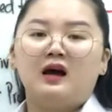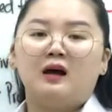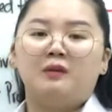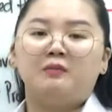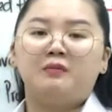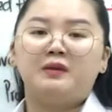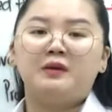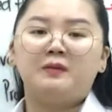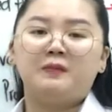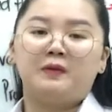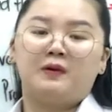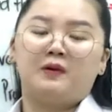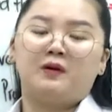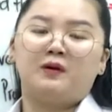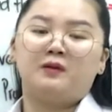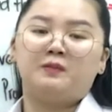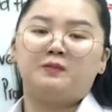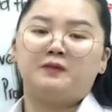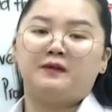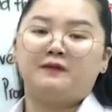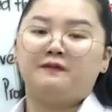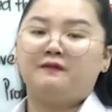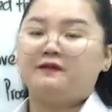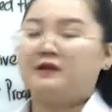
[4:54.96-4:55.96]
people
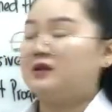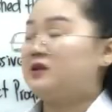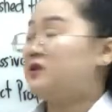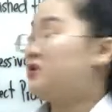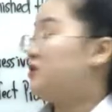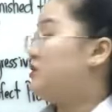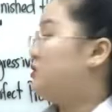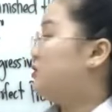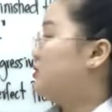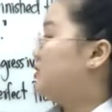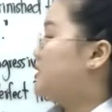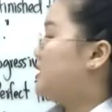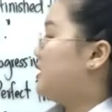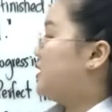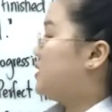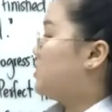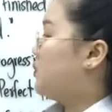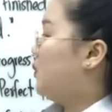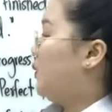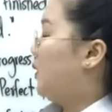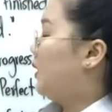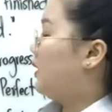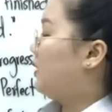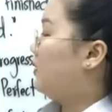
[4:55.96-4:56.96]
prefer to use this
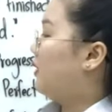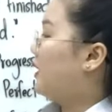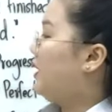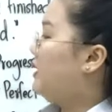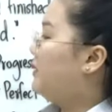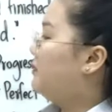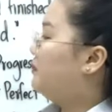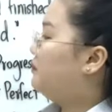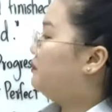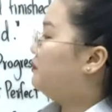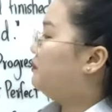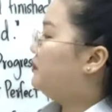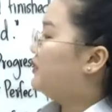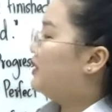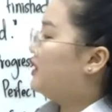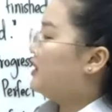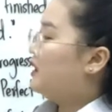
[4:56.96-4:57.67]
one, alright?